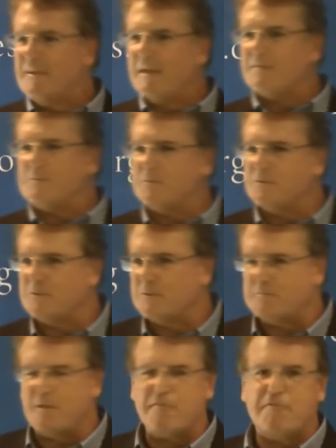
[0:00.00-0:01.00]

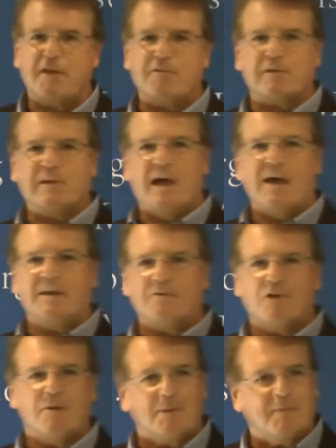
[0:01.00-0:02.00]
That's my favorite line in
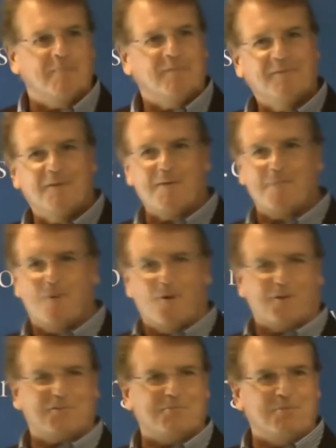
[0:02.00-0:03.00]
Robert
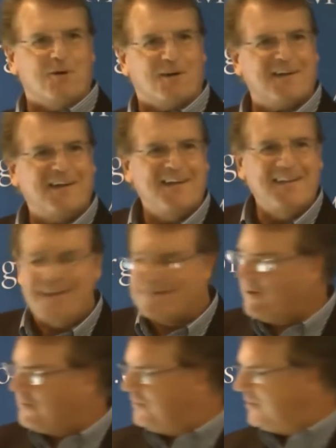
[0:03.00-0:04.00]
Bork's book
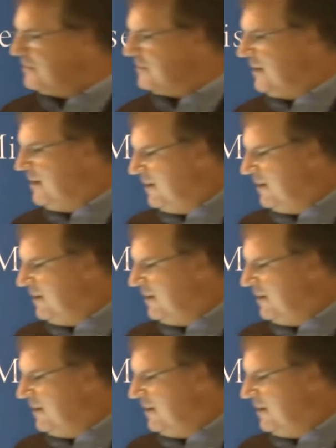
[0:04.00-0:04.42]
about this.